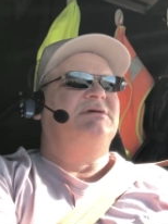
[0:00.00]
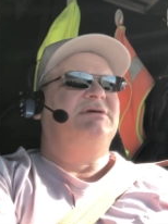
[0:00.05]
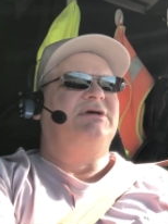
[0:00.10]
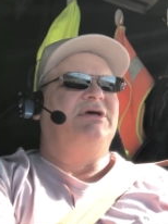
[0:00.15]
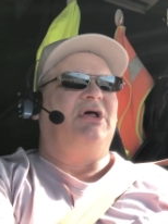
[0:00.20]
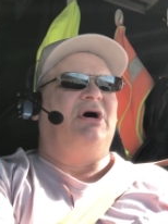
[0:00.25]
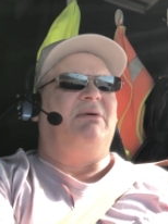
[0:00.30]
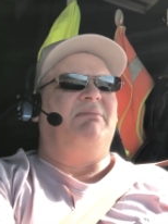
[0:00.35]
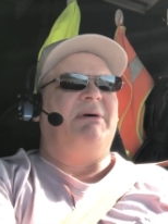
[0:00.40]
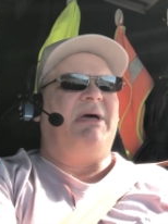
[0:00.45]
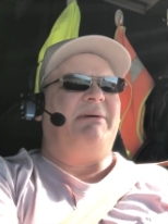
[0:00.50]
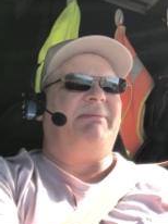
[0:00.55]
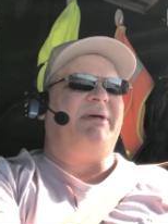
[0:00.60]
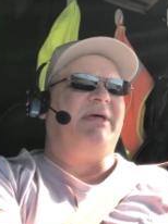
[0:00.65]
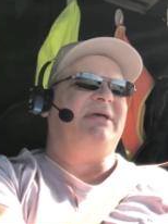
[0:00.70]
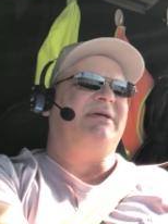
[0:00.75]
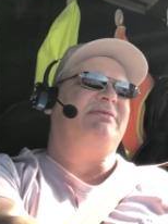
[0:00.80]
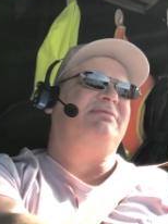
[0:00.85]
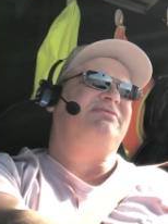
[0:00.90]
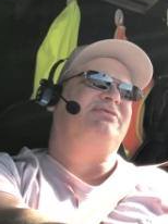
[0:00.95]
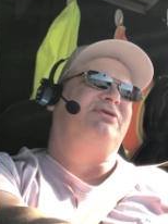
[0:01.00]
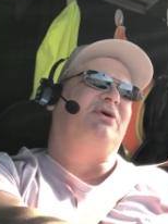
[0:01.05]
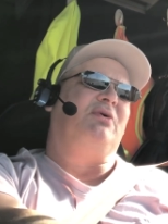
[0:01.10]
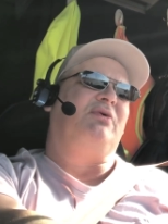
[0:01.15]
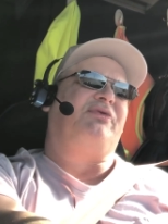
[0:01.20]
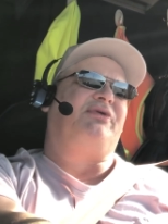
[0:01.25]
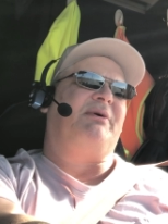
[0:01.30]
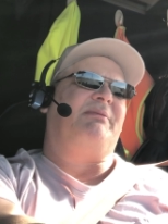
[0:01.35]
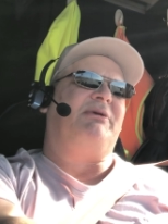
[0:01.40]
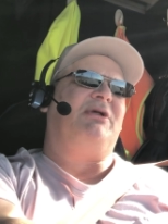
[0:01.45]
You know, maybe do
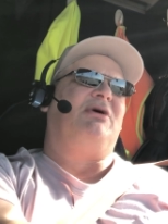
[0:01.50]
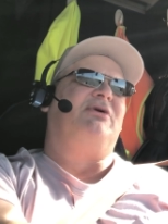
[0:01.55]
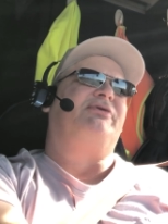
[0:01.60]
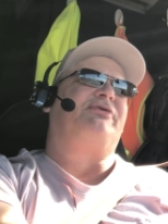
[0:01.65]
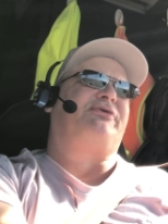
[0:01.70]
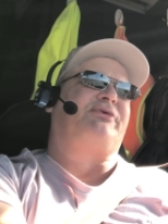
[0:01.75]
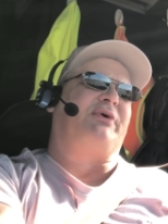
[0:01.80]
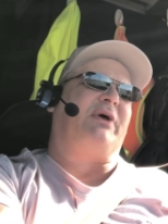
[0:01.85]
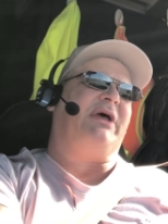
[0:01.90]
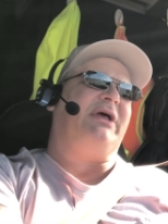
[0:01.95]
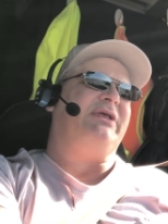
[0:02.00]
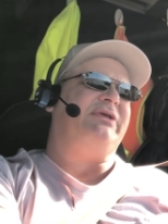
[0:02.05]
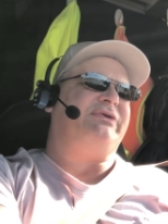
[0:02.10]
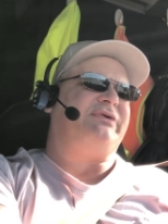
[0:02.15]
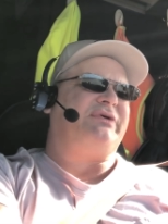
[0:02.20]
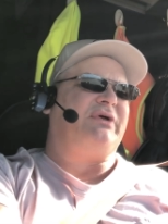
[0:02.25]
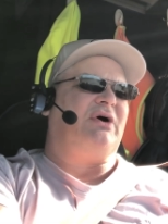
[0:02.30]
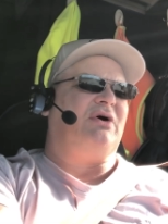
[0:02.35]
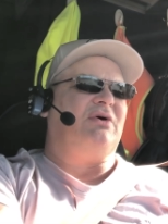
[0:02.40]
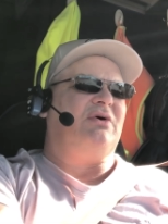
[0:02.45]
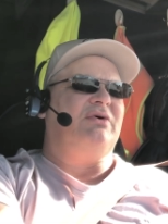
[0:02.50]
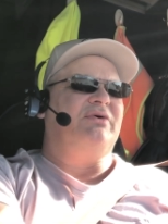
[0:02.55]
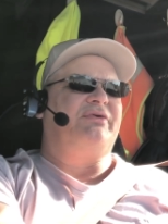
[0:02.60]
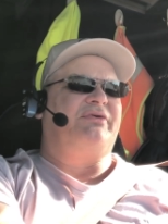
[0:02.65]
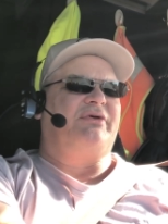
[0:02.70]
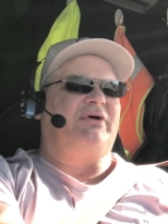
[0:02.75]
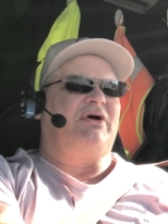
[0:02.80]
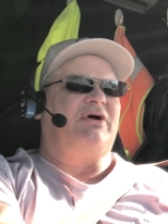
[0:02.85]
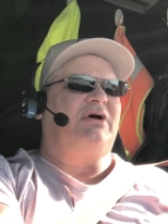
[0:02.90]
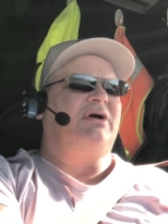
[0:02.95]
some of those trade
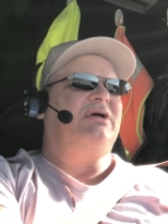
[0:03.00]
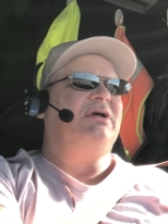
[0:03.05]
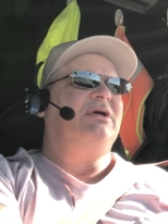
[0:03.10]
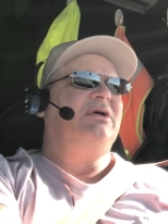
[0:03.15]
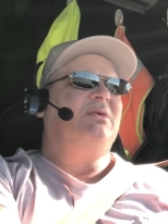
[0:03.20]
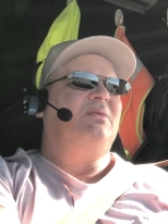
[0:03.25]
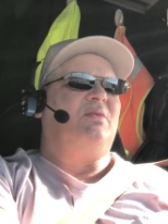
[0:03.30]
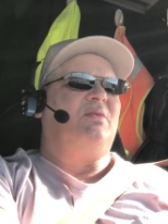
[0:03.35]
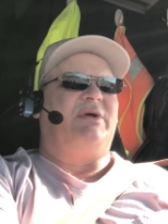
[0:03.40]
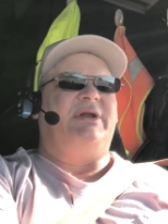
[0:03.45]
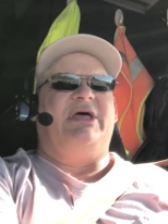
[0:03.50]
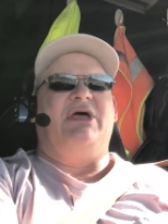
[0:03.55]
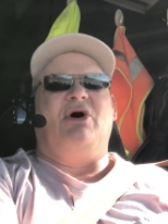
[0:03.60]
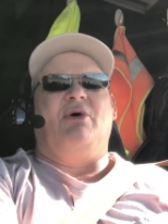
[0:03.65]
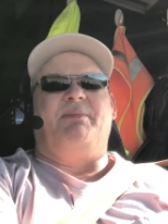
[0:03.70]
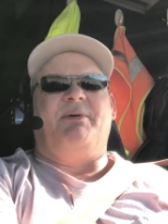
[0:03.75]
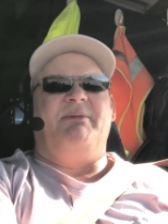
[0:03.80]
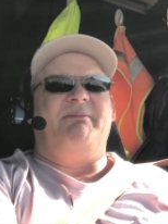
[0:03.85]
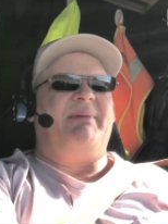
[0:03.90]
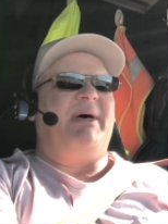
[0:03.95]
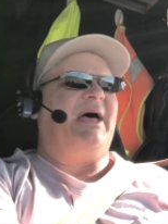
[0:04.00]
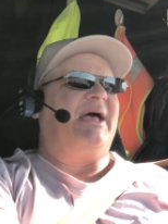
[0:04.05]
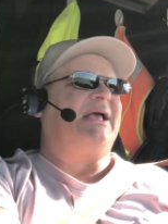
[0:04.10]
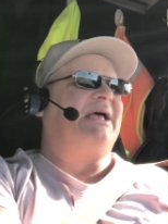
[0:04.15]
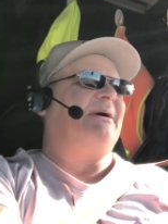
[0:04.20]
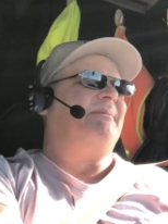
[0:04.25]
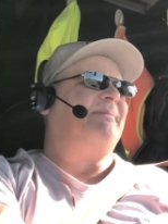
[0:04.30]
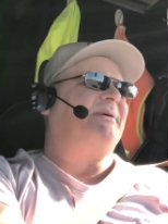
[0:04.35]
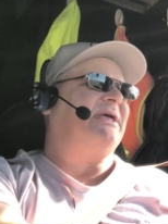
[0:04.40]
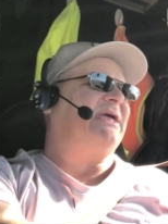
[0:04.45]
shows or when they open back
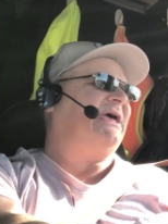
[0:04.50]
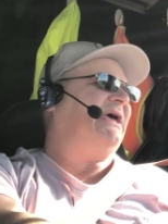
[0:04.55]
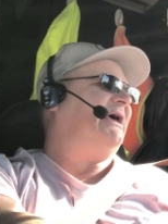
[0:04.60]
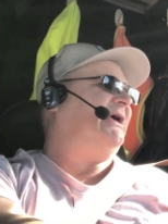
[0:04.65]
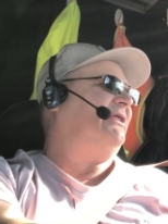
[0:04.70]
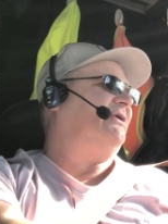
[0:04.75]
up again,